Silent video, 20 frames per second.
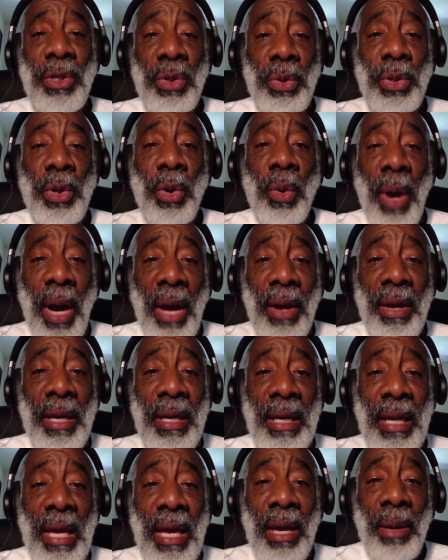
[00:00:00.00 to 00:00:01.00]
Go out and
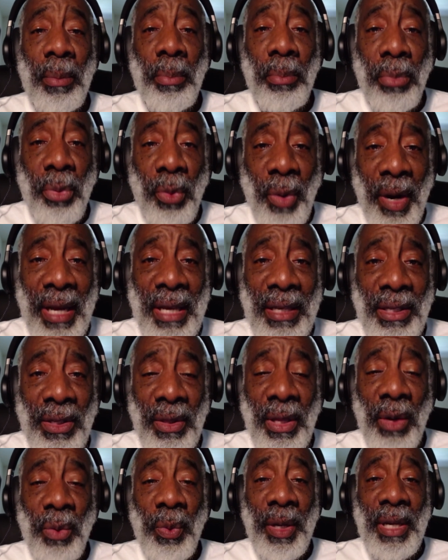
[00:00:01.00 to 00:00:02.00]
brick so
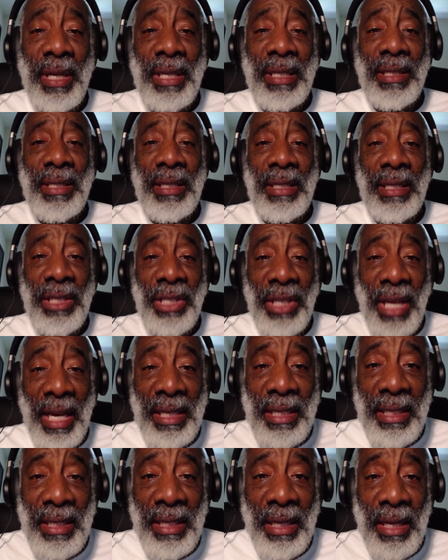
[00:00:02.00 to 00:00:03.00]
that we can
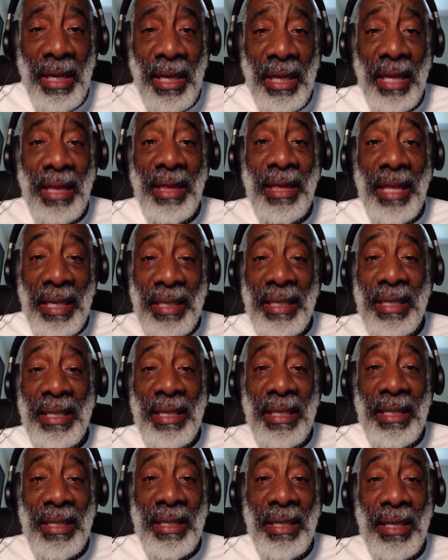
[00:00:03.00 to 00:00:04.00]
suggest that this
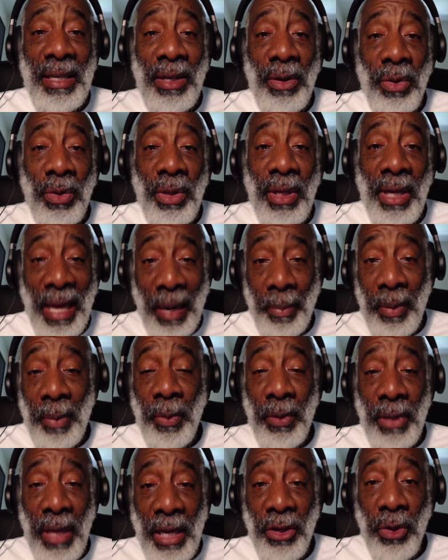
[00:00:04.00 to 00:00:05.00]
is the kind of people
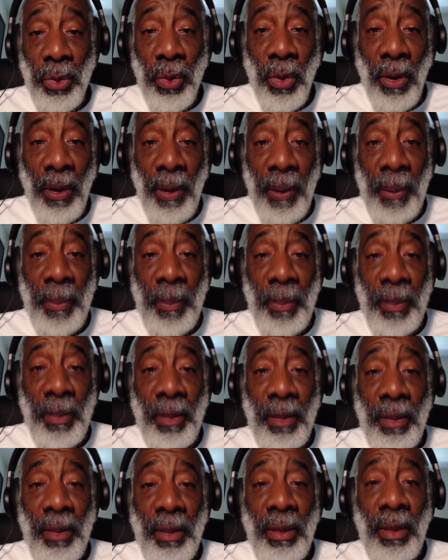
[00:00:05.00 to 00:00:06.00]
that you are.
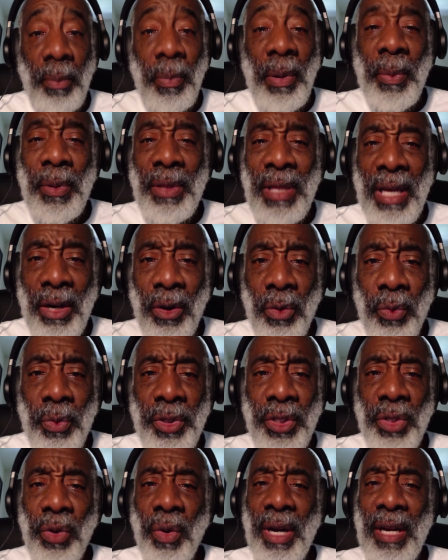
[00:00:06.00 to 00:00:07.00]
The people that are
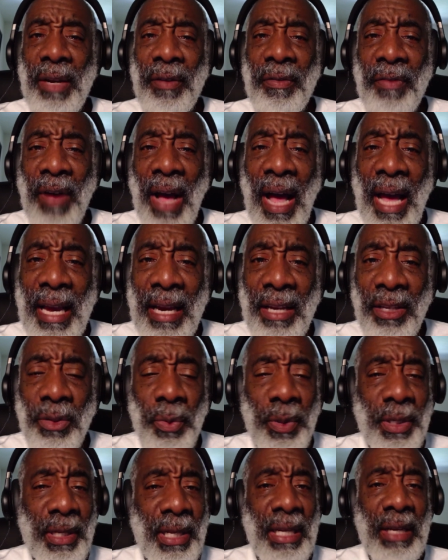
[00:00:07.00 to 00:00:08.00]
starting the fires,
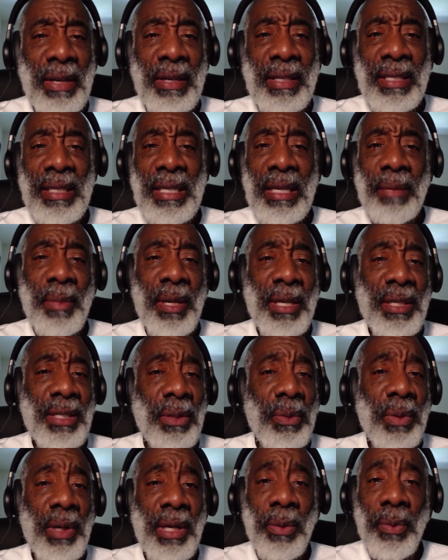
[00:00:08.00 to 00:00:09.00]
we clearly see in
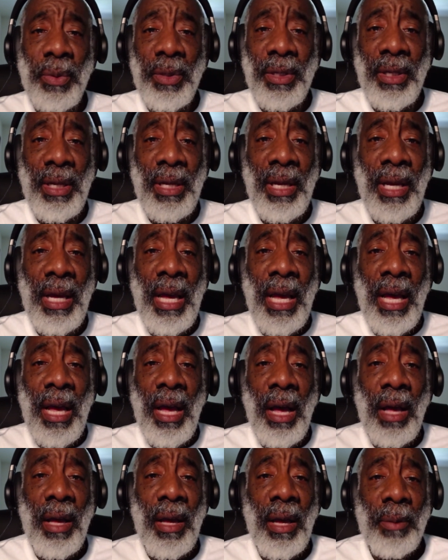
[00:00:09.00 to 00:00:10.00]
Minnesota, it was
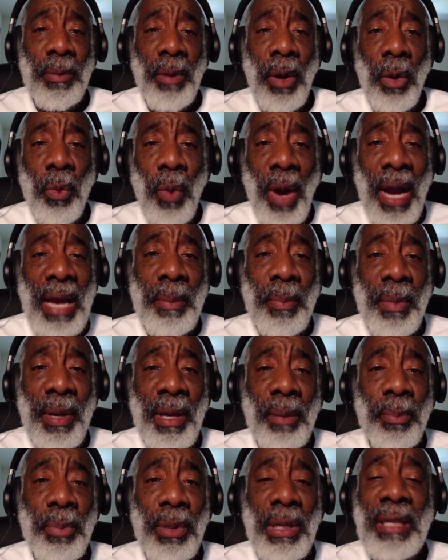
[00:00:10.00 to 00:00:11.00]
a white male
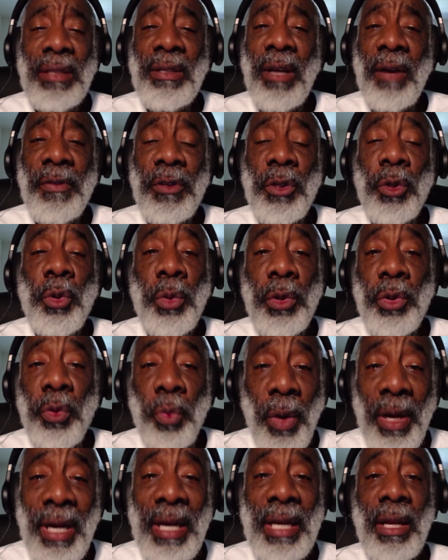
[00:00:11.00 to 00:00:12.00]
police officer who
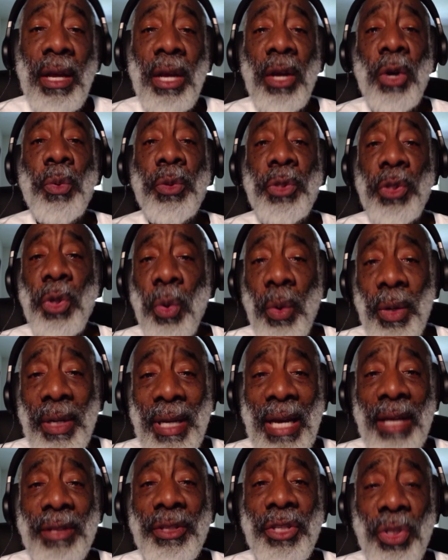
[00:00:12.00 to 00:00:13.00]
was going
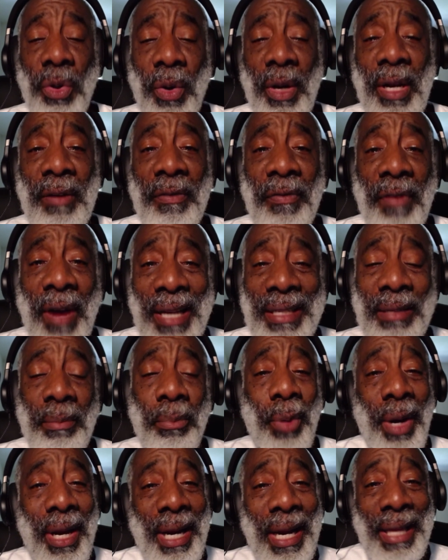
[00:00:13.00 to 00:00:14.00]
down, starting the fires and
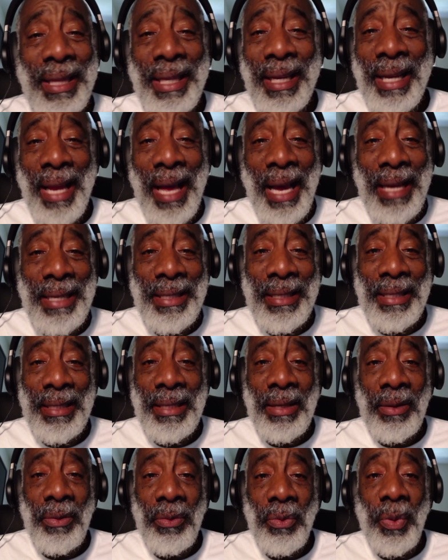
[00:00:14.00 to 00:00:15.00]
breaking out the glass
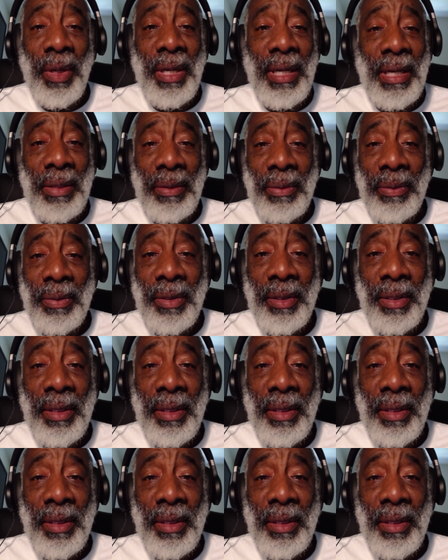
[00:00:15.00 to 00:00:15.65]
windows.